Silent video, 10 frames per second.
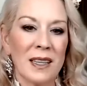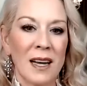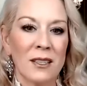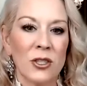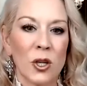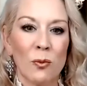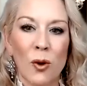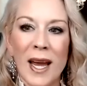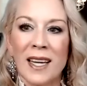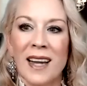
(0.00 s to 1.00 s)
that into your
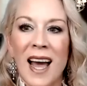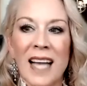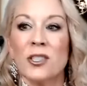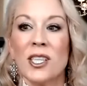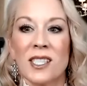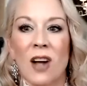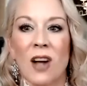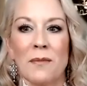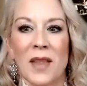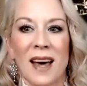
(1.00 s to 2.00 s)
brain, and just stop
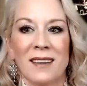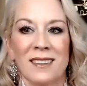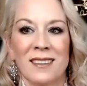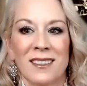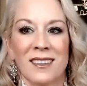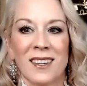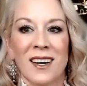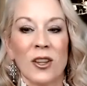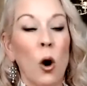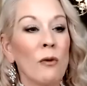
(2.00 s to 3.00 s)
that.
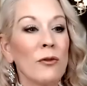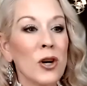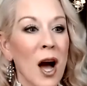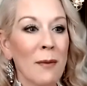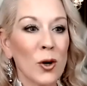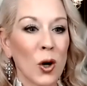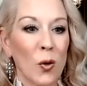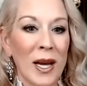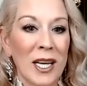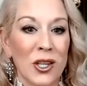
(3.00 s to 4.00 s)
The overcomer
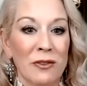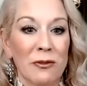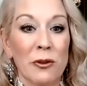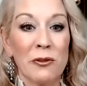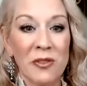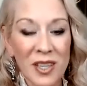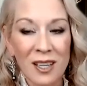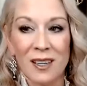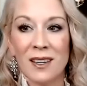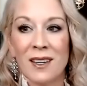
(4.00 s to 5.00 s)
equation for
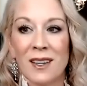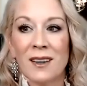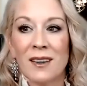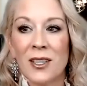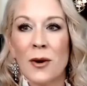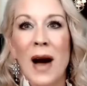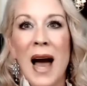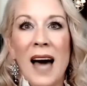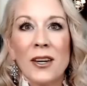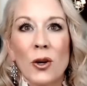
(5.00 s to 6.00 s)
fear.
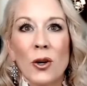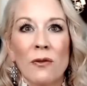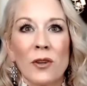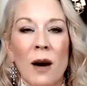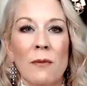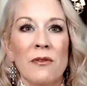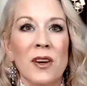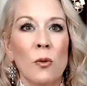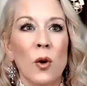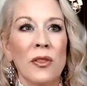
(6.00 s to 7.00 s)
How do you overcome fear?
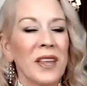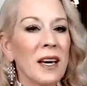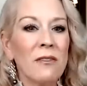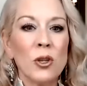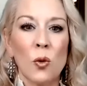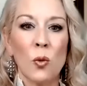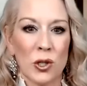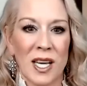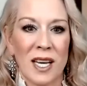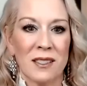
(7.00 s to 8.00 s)
Well, think of your worst
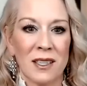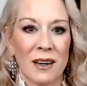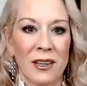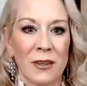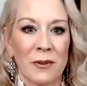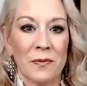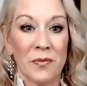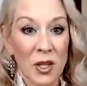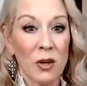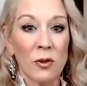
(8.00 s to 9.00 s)
case scenario.
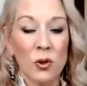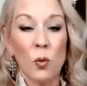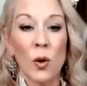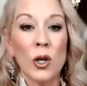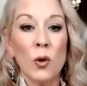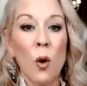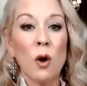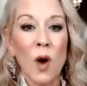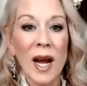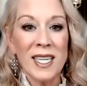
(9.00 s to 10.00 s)
Think of where you are
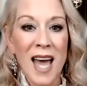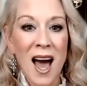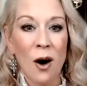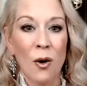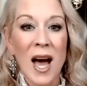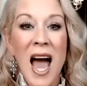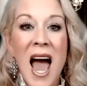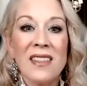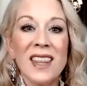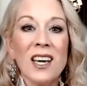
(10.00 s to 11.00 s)
right now
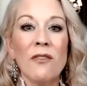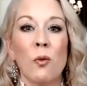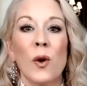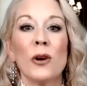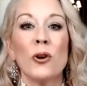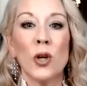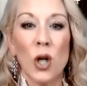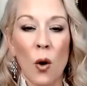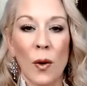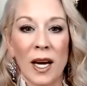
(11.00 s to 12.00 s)
and think of where you're
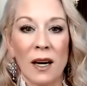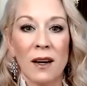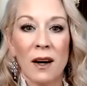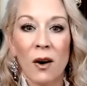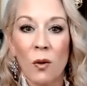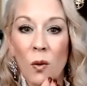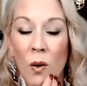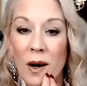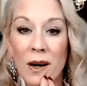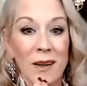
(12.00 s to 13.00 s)
going,
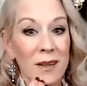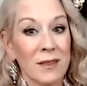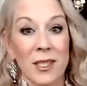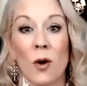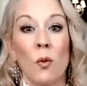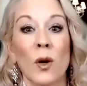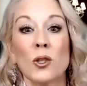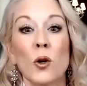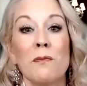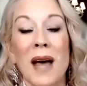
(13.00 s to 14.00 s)
or, what
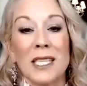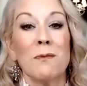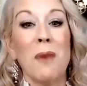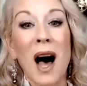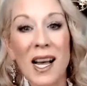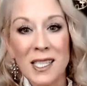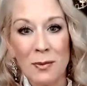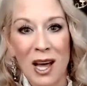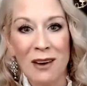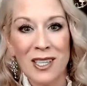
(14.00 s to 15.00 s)
your best
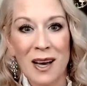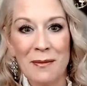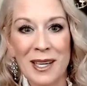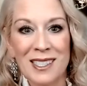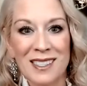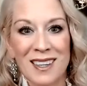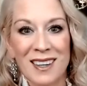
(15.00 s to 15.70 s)
possible outcome is.